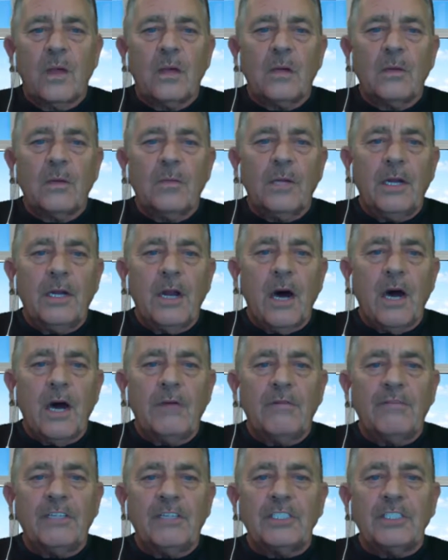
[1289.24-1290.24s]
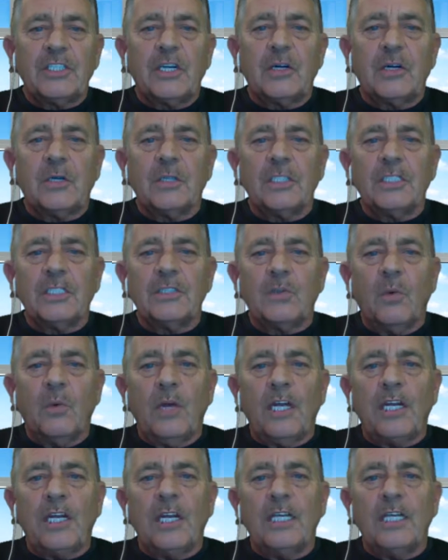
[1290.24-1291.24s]
Non-physical is a
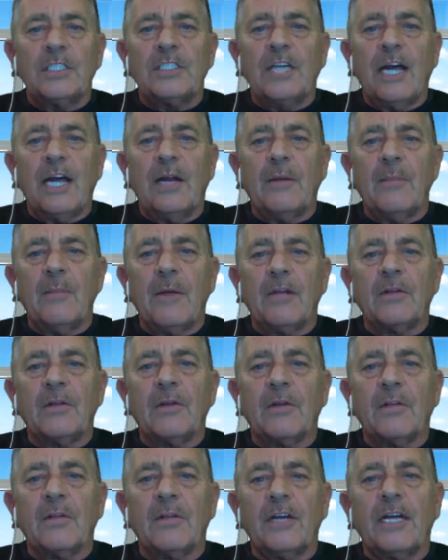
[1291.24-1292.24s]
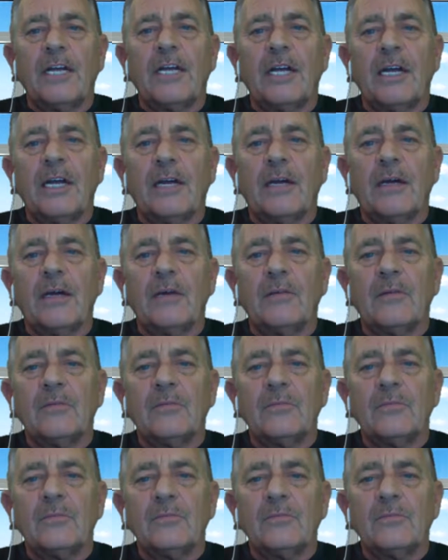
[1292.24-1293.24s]
weakness, and mental thinking.
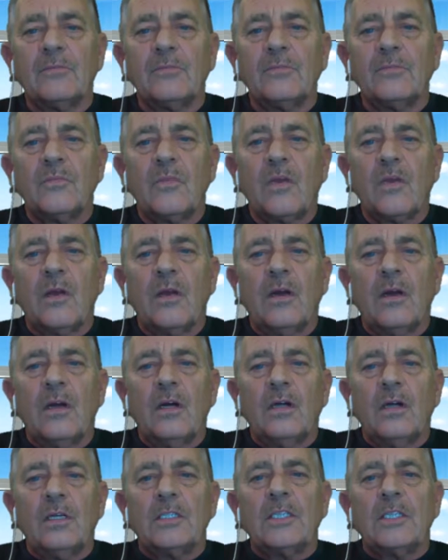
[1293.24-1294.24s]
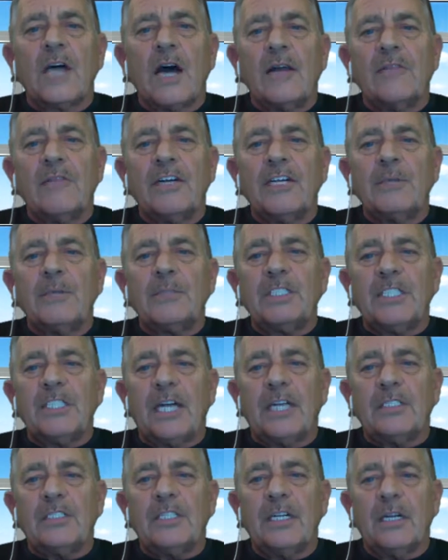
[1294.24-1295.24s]
Kind of an
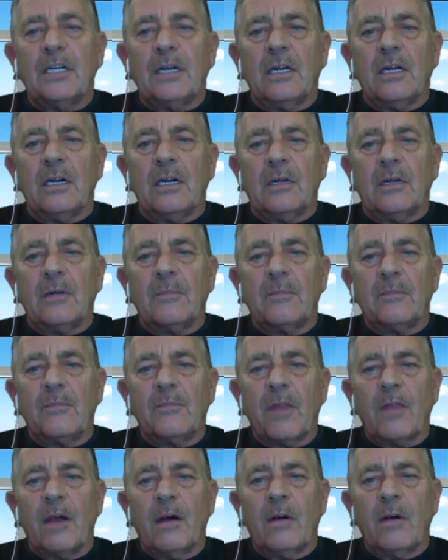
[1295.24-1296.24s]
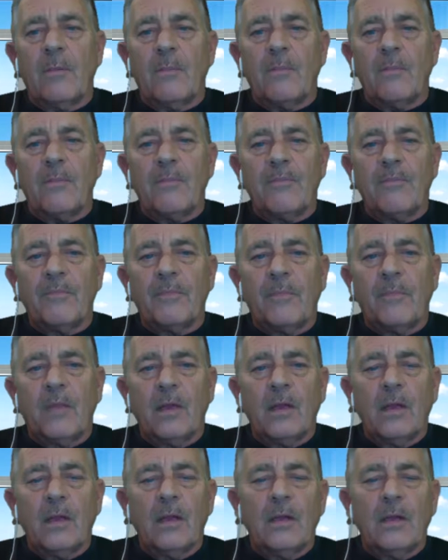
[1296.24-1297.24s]
obsession here.
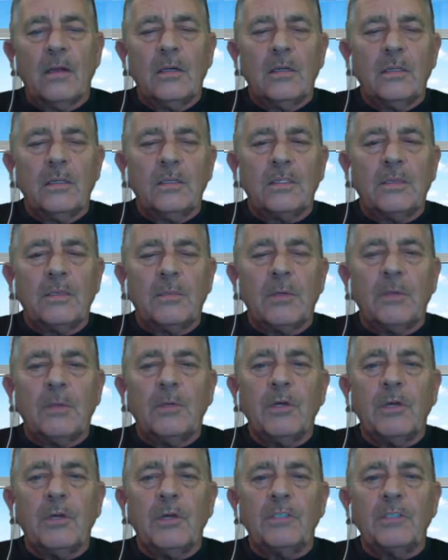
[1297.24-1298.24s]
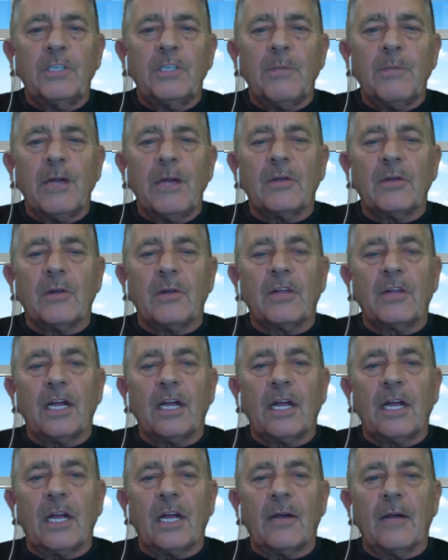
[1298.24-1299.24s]
Some people using mental
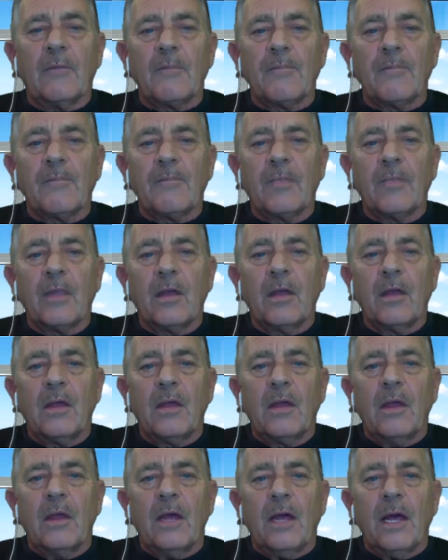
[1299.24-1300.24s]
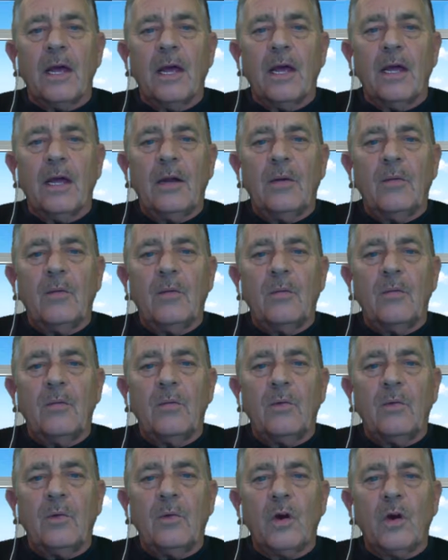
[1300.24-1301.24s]
thinking. And
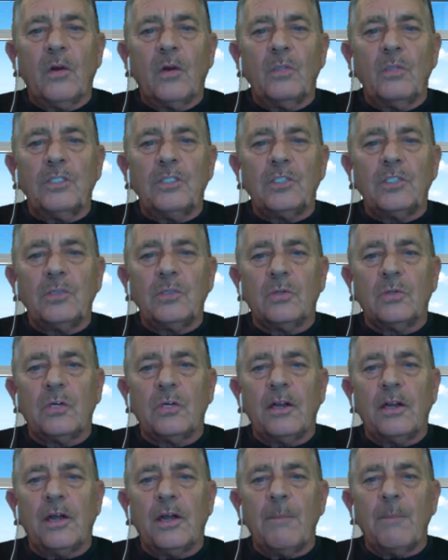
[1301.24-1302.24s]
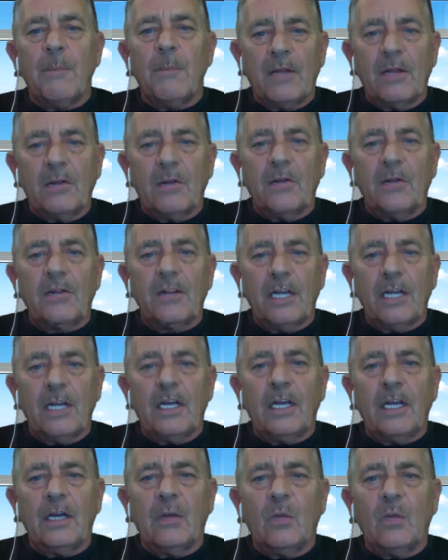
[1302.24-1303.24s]
we want to ensure that mental
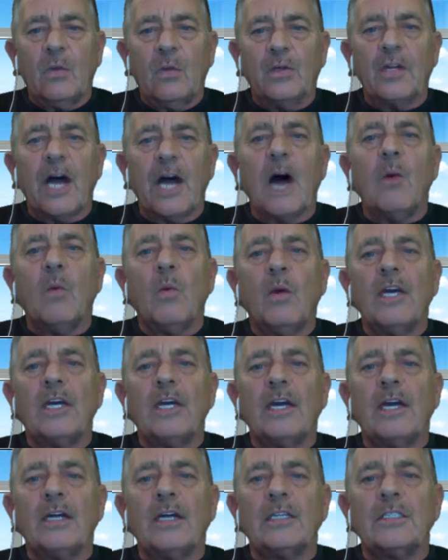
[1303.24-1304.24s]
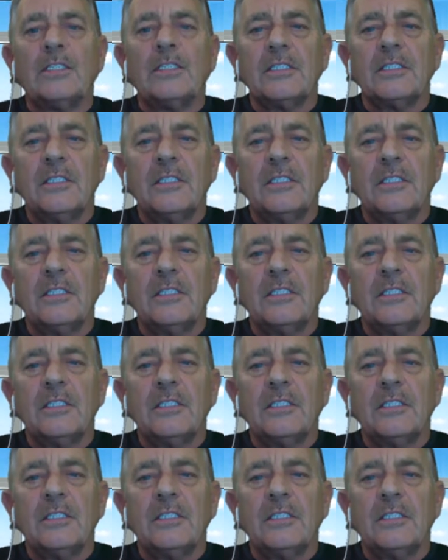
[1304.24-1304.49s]
thinking will not weaken us.